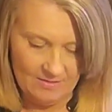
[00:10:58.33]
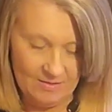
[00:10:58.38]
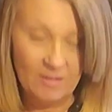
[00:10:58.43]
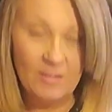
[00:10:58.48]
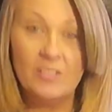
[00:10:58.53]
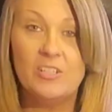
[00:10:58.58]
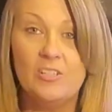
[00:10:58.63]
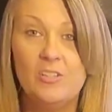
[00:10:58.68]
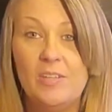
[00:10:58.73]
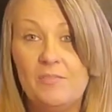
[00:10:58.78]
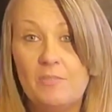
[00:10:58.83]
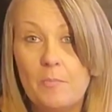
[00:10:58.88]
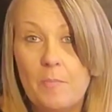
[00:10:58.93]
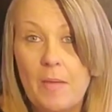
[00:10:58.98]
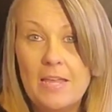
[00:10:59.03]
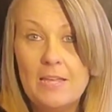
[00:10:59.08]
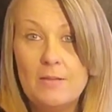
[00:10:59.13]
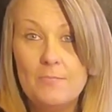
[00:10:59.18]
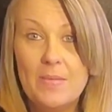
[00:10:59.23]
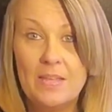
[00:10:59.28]
Or do you even
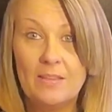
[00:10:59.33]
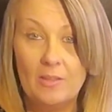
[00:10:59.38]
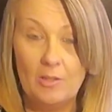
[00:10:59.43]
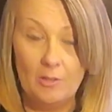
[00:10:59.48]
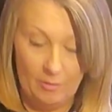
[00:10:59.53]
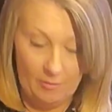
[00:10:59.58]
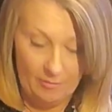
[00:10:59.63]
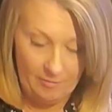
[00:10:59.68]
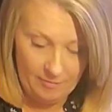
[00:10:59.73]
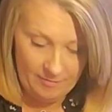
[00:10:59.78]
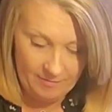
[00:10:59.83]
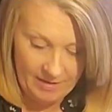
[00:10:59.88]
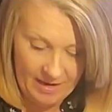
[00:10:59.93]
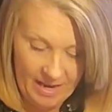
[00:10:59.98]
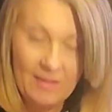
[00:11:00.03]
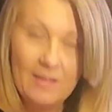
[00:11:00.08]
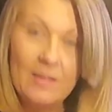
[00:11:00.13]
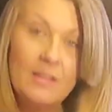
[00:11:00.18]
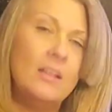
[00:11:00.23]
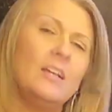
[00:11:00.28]
make meatloaf?
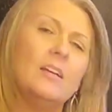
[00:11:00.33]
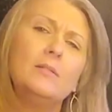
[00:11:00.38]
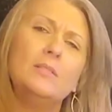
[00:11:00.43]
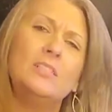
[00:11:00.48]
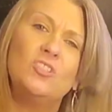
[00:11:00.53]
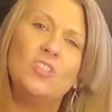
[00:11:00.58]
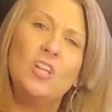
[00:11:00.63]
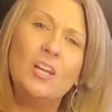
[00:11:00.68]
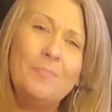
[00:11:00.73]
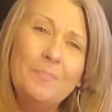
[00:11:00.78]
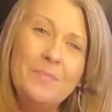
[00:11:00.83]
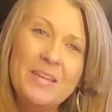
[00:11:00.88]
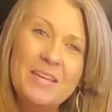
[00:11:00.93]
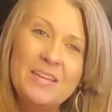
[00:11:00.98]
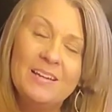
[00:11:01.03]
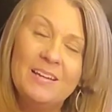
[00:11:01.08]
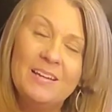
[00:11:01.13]
Drop me